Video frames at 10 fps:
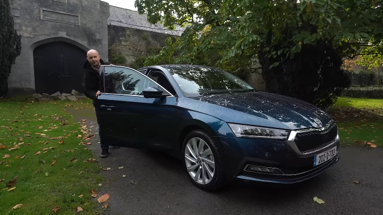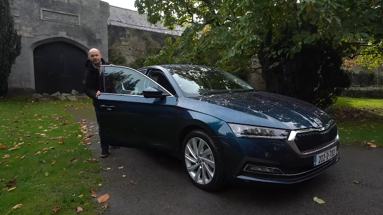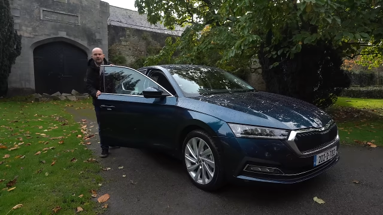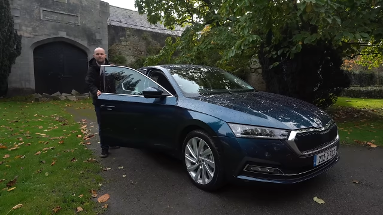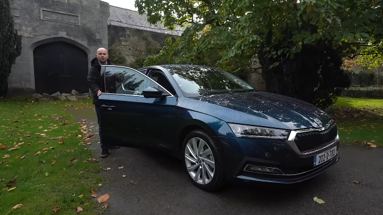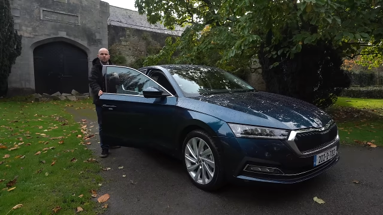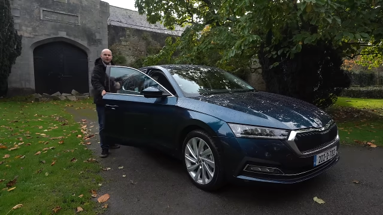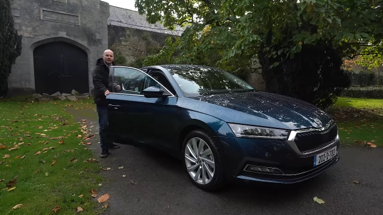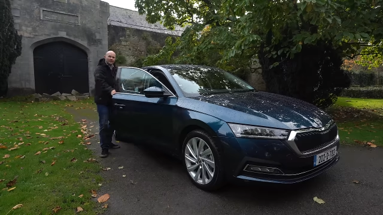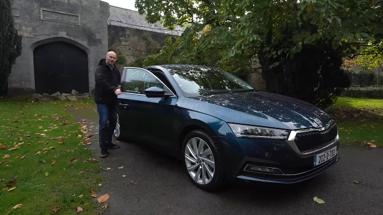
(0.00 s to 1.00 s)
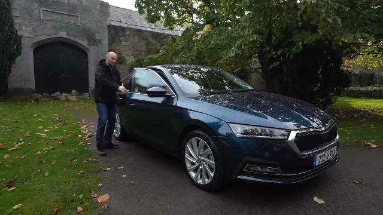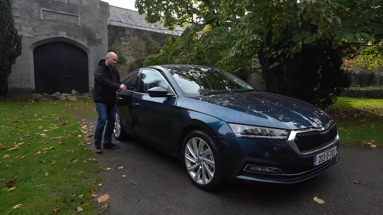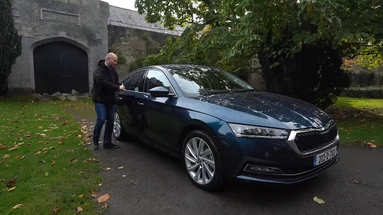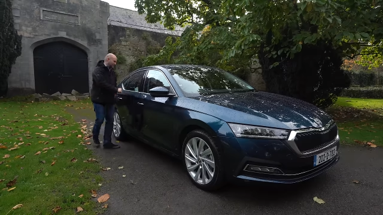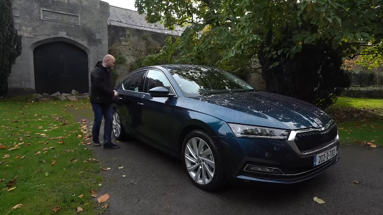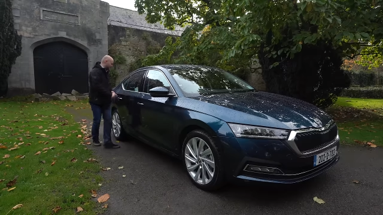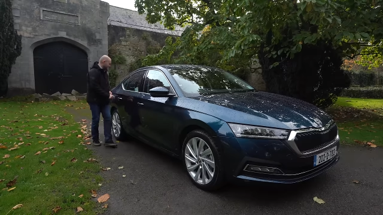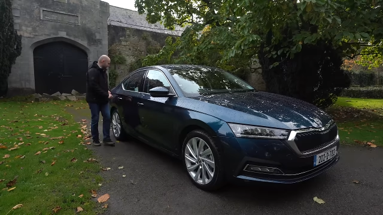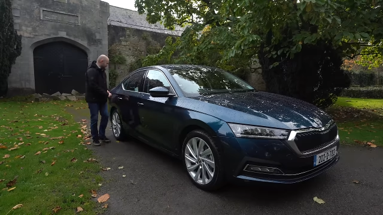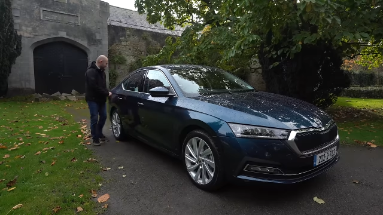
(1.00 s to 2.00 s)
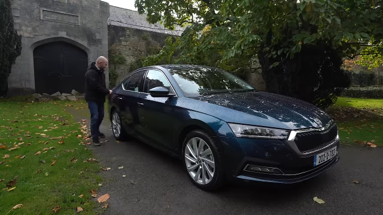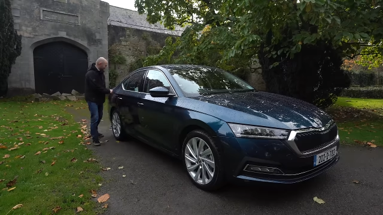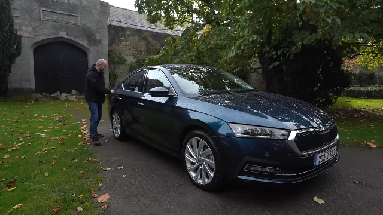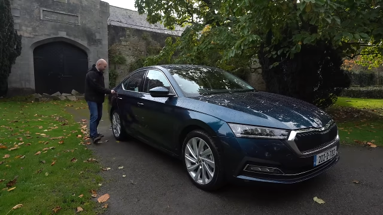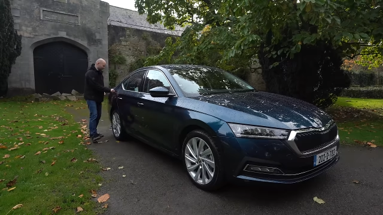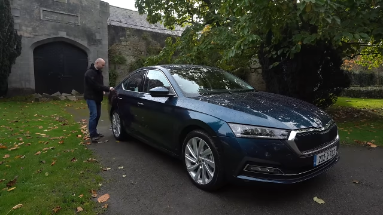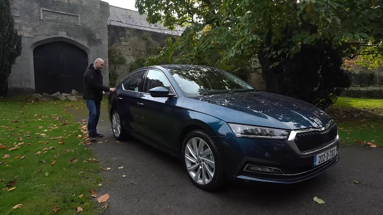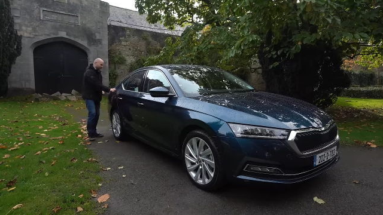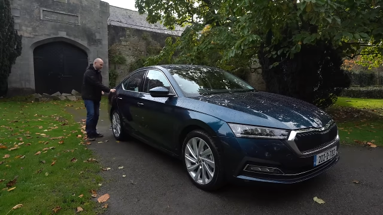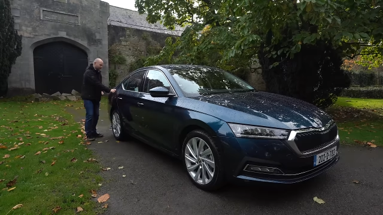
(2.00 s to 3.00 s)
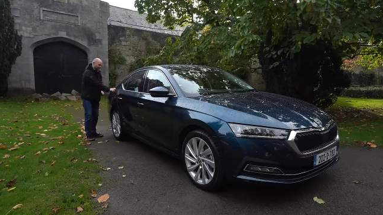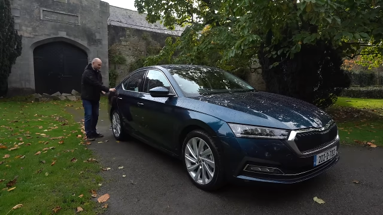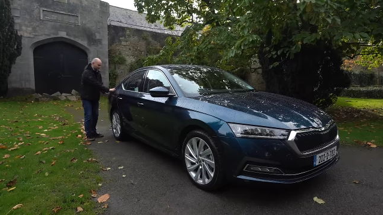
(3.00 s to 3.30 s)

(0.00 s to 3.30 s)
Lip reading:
No face is visible, so there are no lips to read.